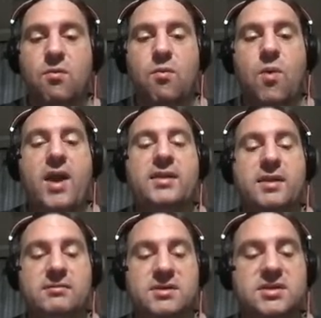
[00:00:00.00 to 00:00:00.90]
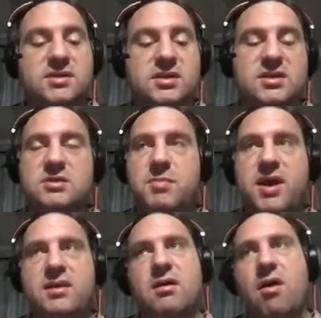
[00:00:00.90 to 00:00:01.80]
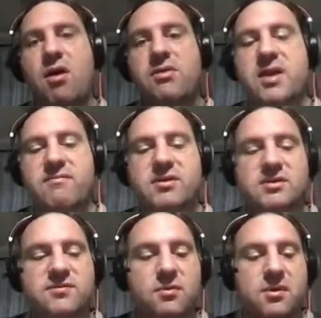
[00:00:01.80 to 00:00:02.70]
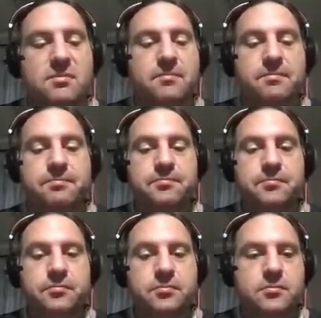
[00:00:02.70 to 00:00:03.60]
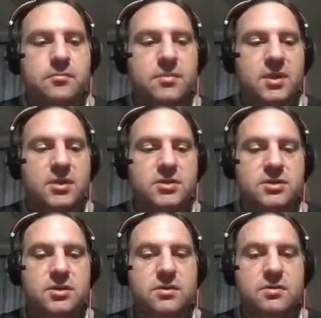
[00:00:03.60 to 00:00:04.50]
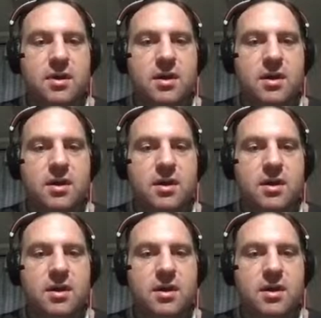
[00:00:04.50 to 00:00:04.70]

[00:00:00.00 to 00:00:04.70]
widely resisted despite all the evidence for it. So